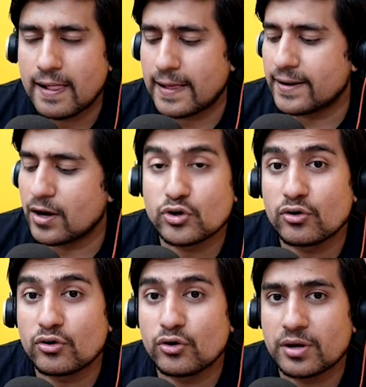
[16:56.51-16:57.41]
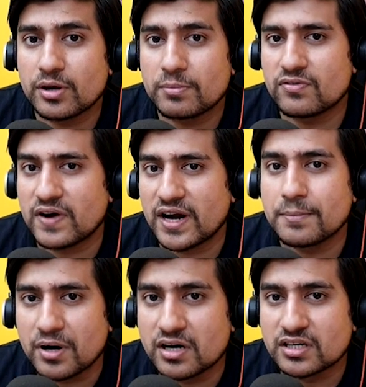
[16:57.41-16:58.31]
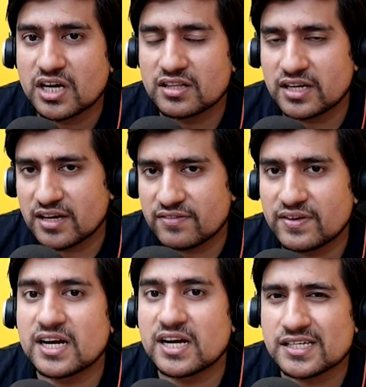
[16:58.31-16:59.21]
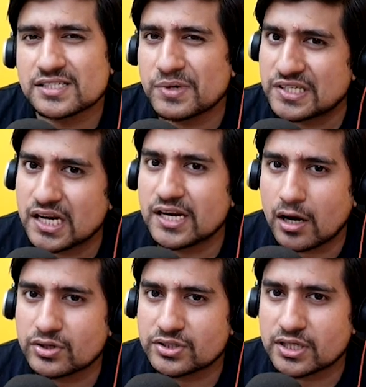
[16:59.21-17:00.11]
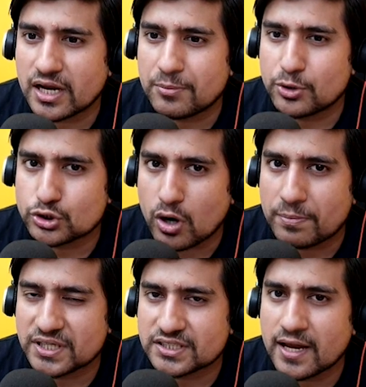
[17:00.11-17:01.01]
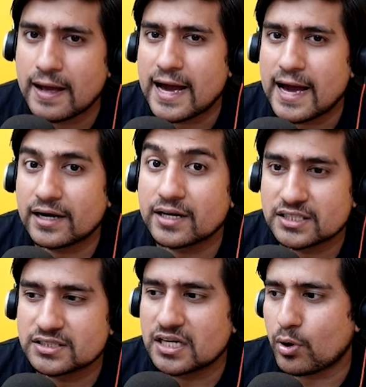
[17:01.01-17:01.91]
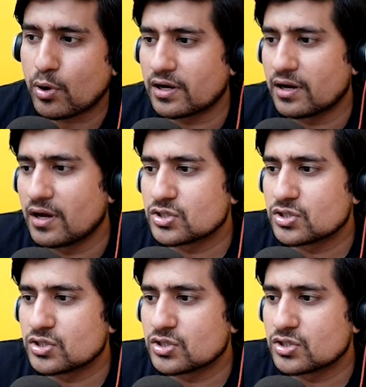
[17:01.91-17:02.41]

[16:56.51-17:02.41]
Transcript: And now you're not able to find the bugs, then definitely it's basically now it's a time to stop testing and release that product.